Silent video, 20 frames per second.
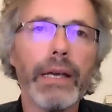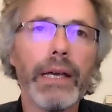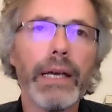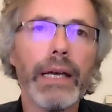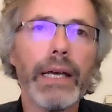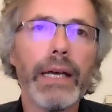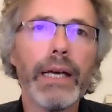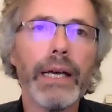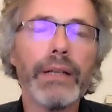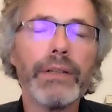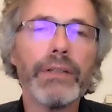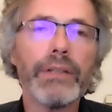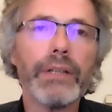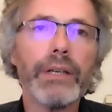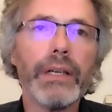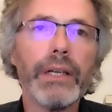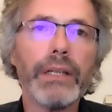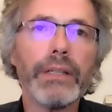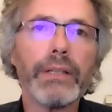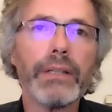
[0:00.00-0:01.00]
And
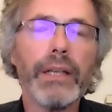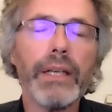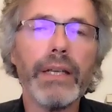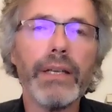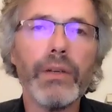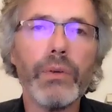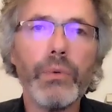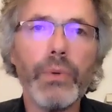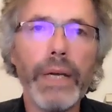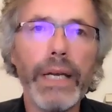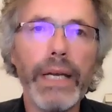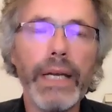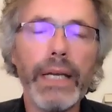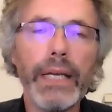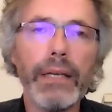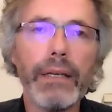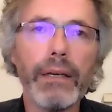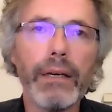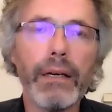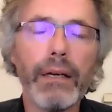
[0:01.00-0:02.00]
it, in a
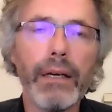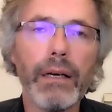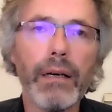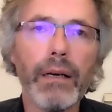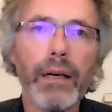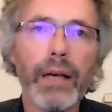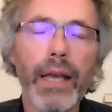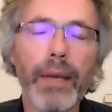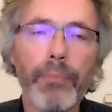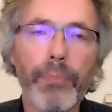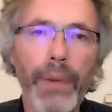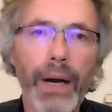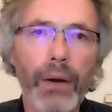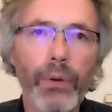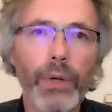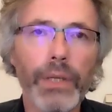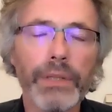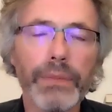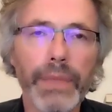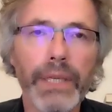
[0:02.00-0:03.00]
way,
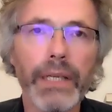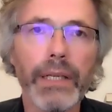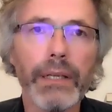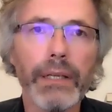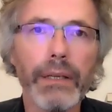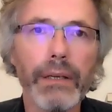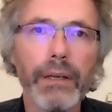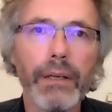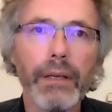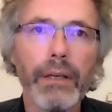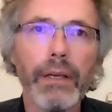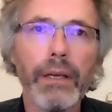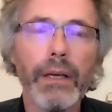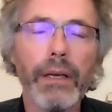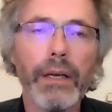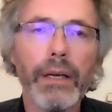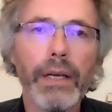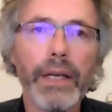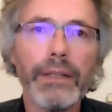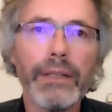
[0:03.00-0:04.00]
empowered me
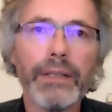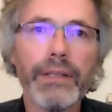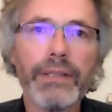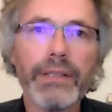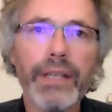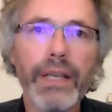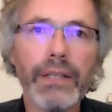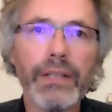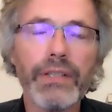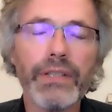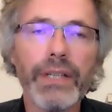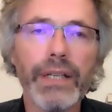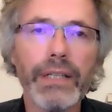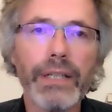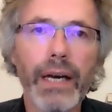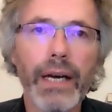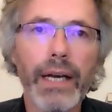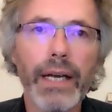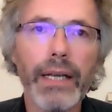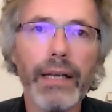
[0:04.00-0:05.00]
in the sense that
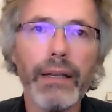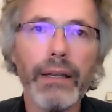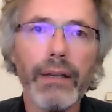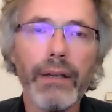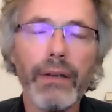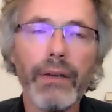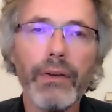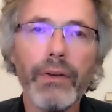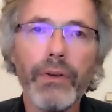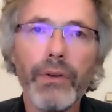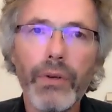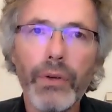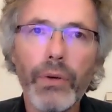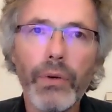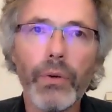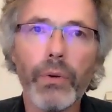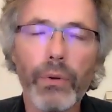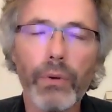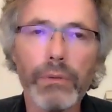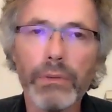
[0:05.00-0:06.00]
I
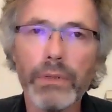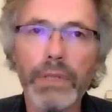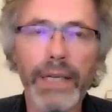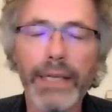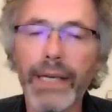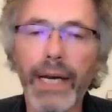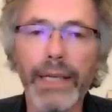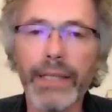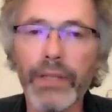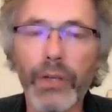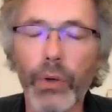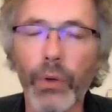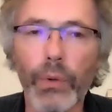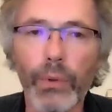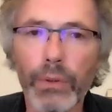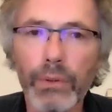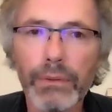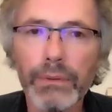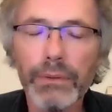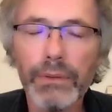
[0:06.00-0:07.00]
know that I know.
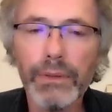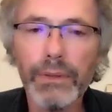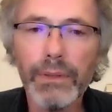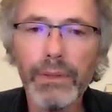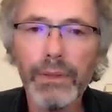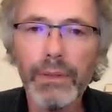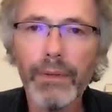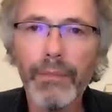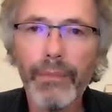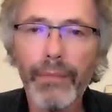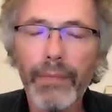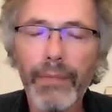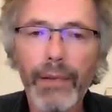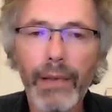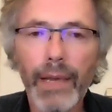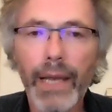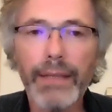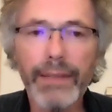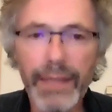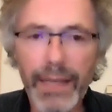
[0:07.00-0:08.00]

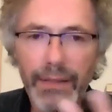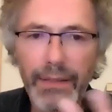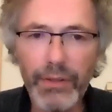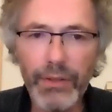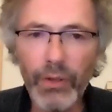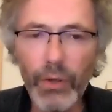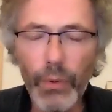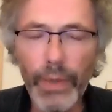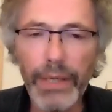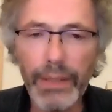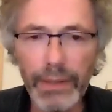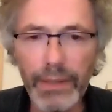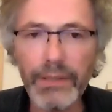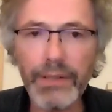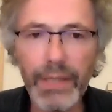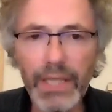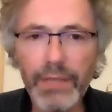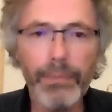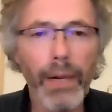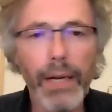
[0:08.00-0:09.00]
And that knowingness
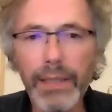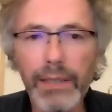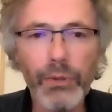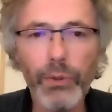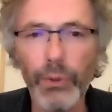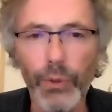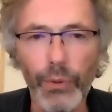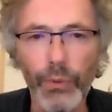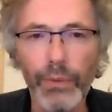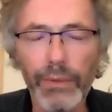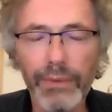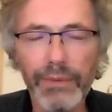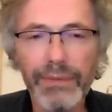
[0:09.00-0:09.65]
is my guru.